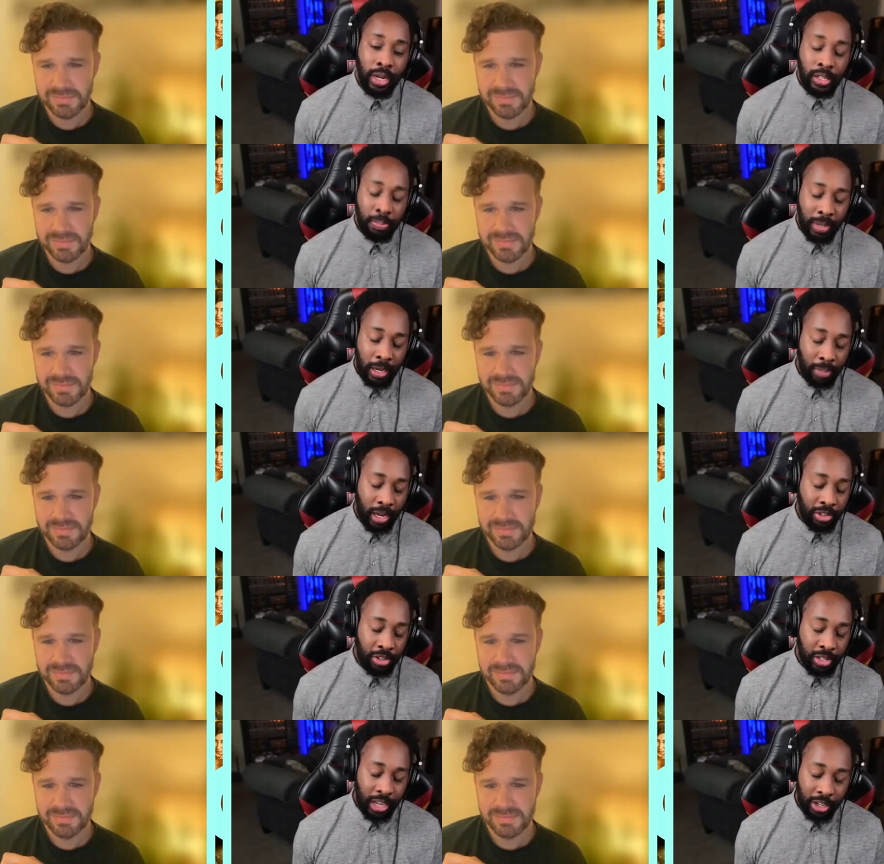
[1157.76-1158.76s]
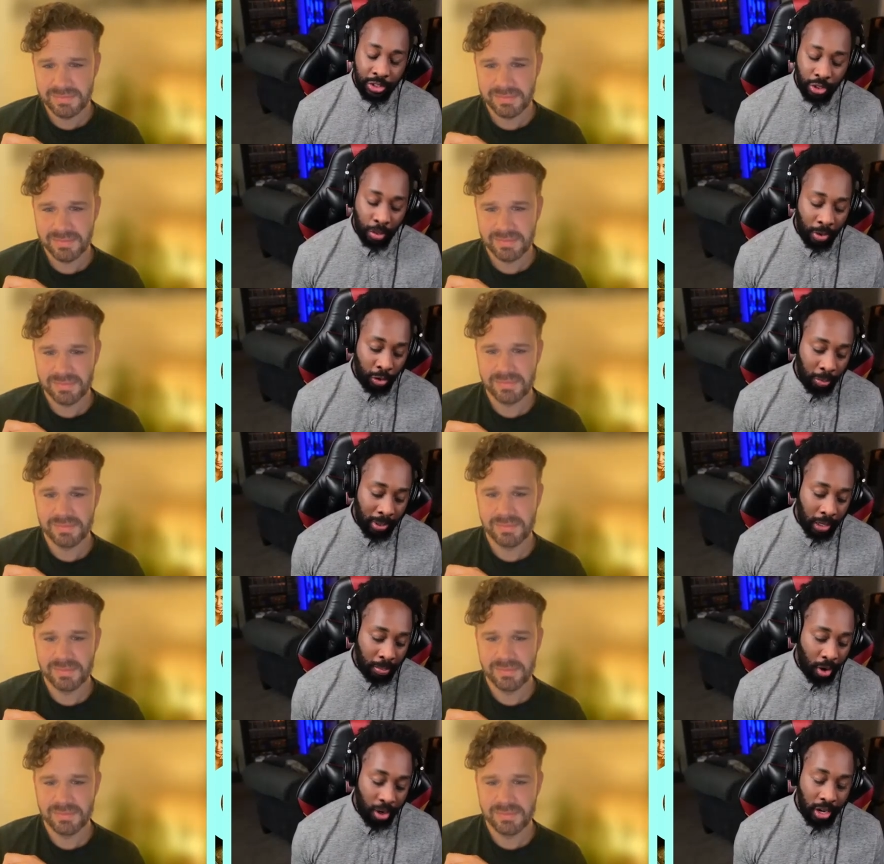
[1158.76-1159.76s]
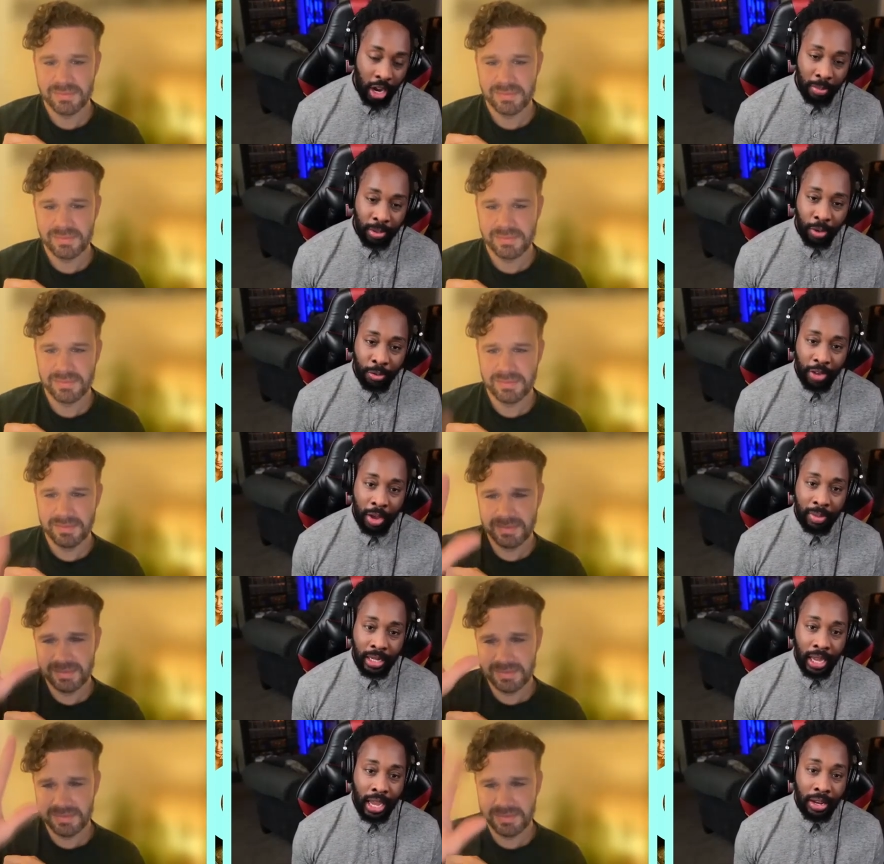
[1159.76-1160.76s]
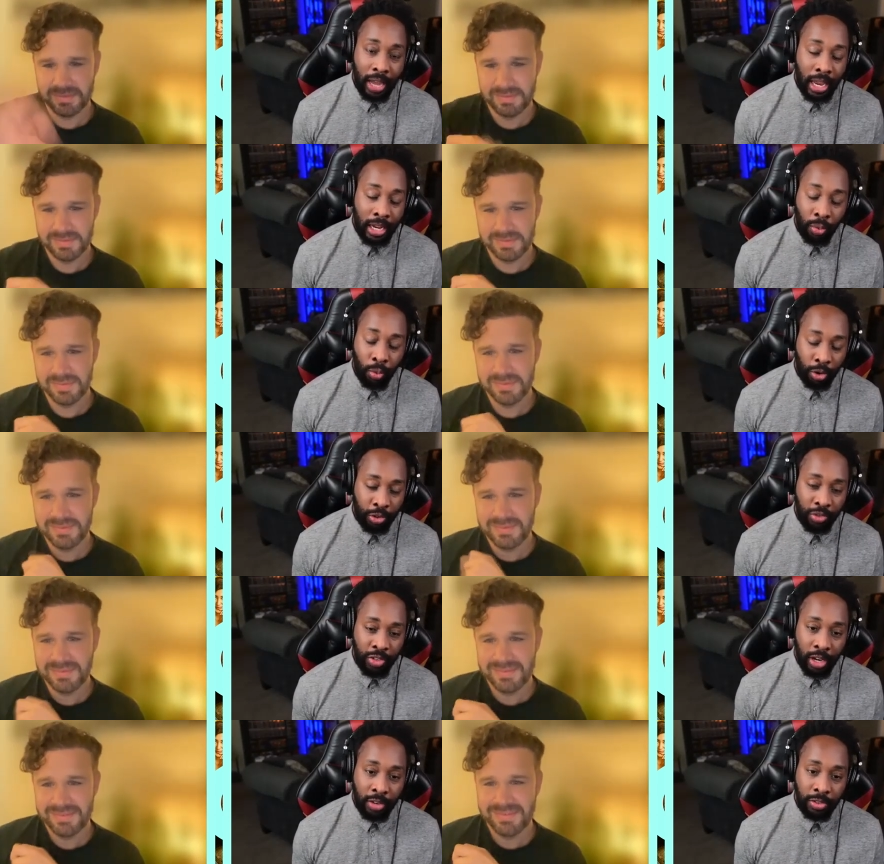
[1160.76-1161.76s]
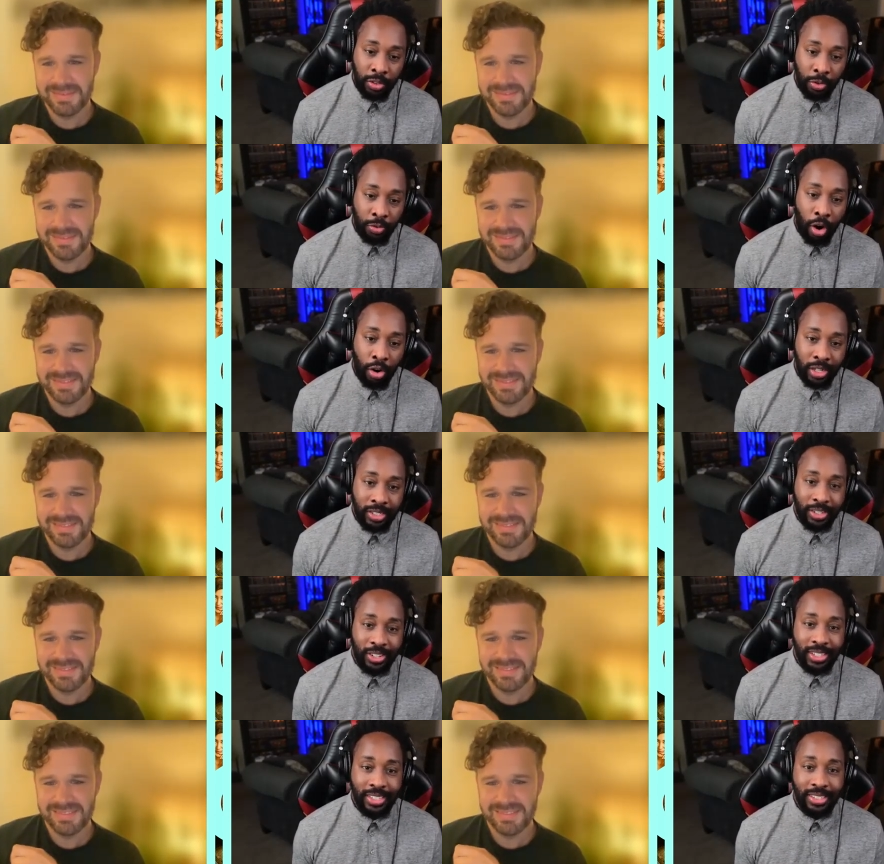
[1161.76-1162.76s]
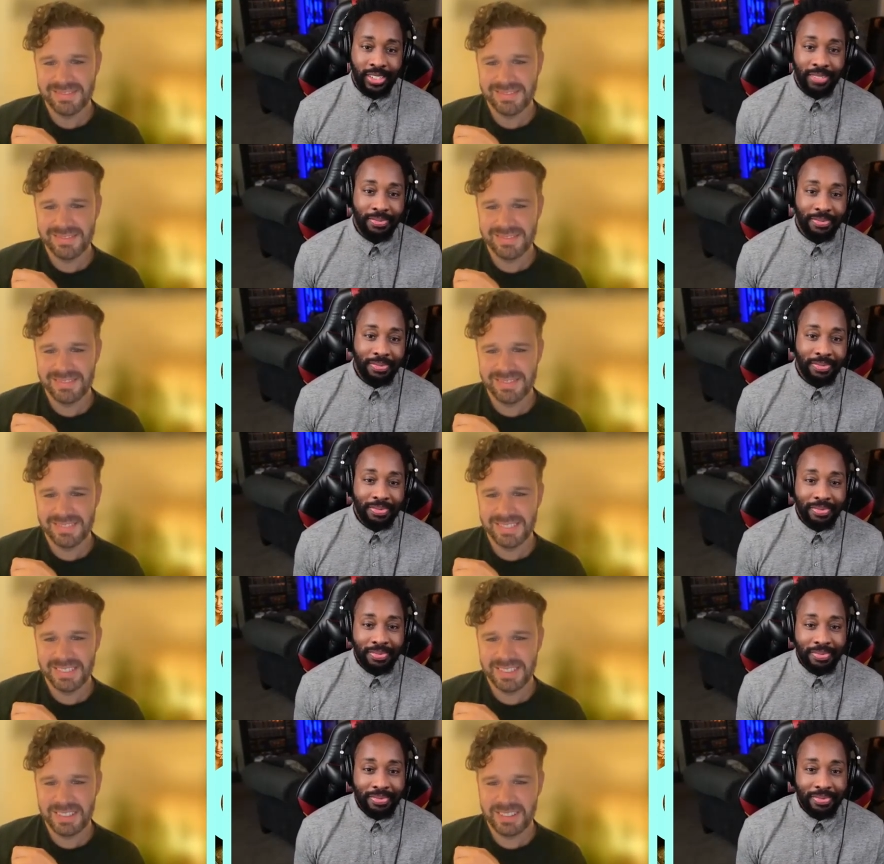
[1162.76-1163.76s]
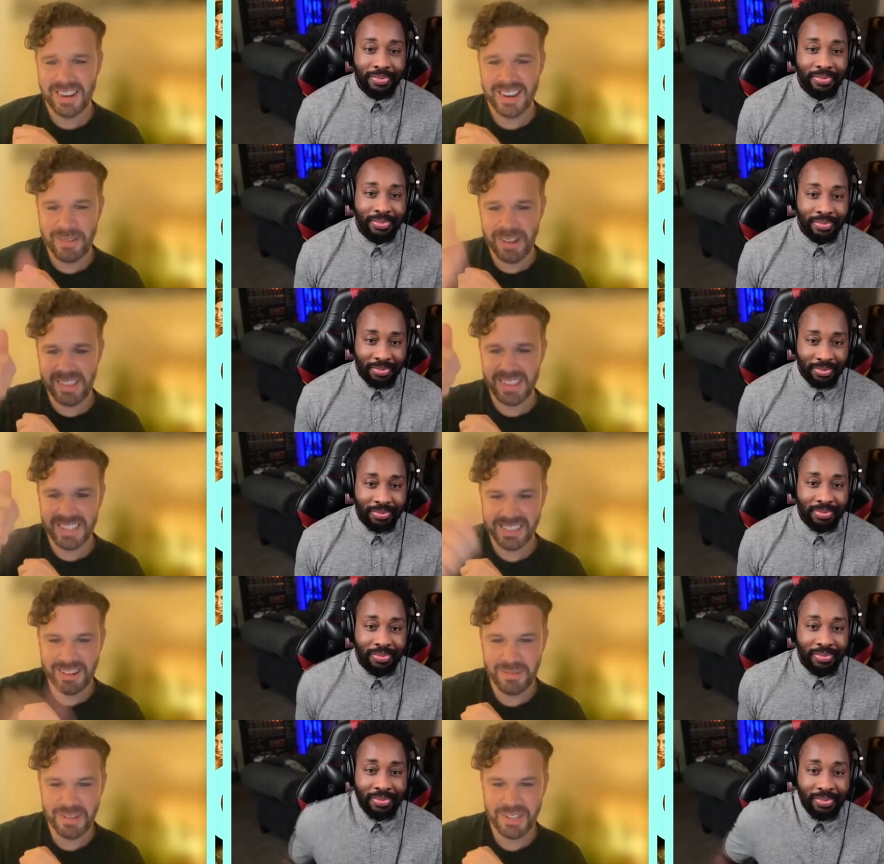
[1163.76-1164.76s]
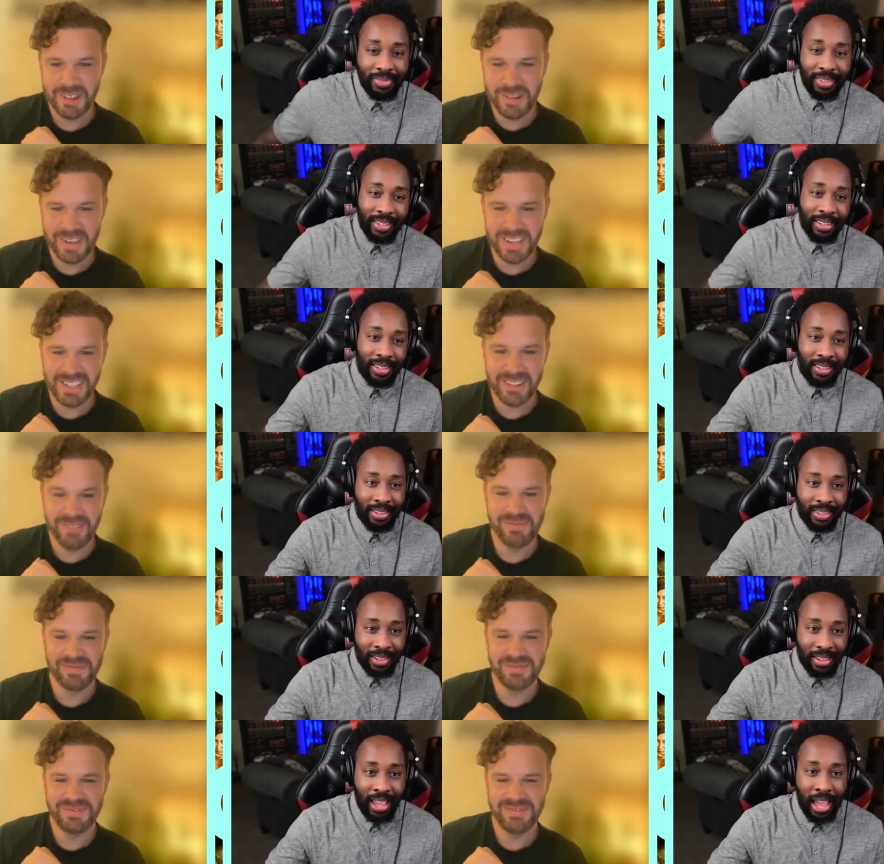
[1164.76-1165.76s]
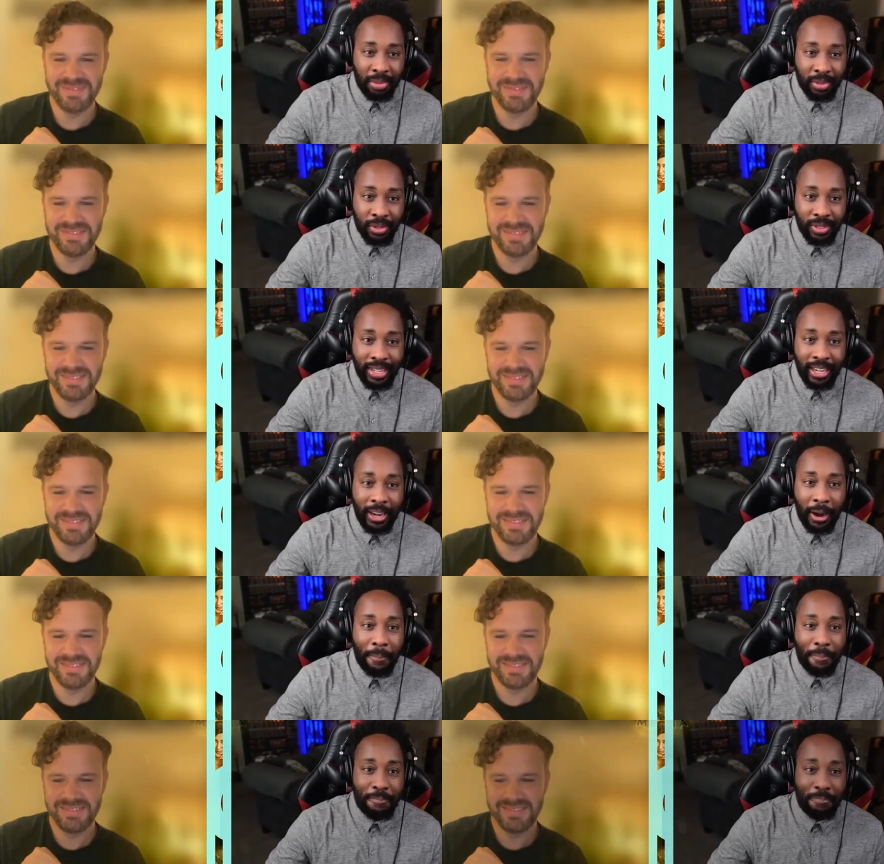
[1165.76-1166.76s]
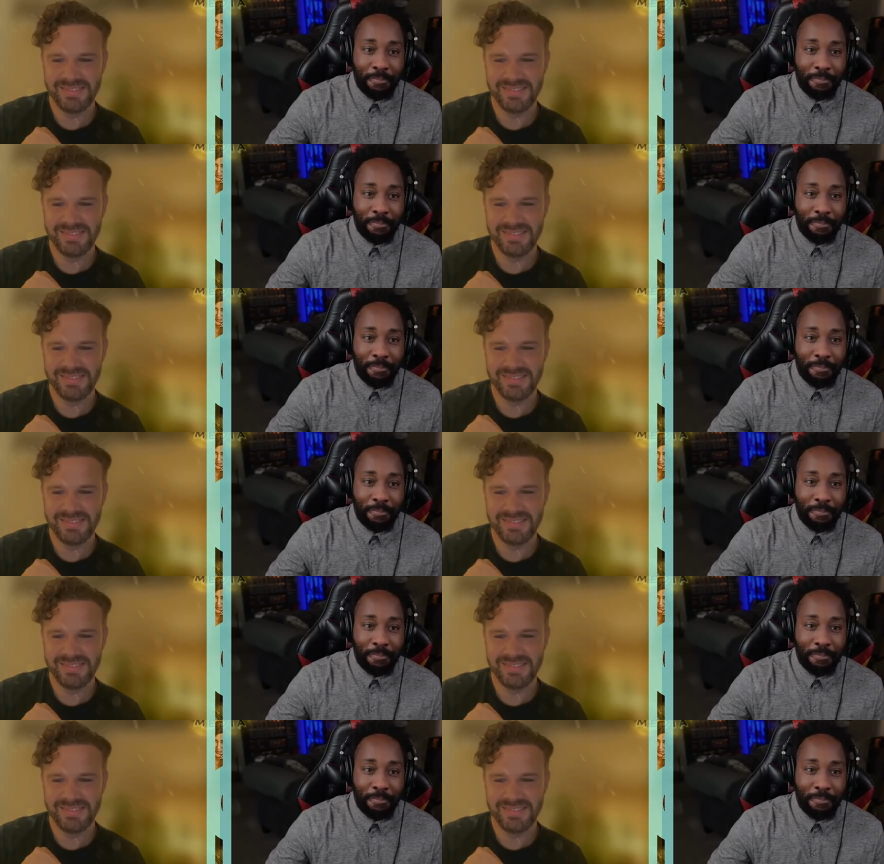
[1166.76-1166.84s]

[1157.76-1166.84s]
Speaker 1: And it's been a pleasure. Thank you so much for being a part of the Upload family and, and the work you've done so far on the series.
Speaker 2: Great, man. Thanks very much. Great
Speaker 1: meeting you. Absolutely. Take care.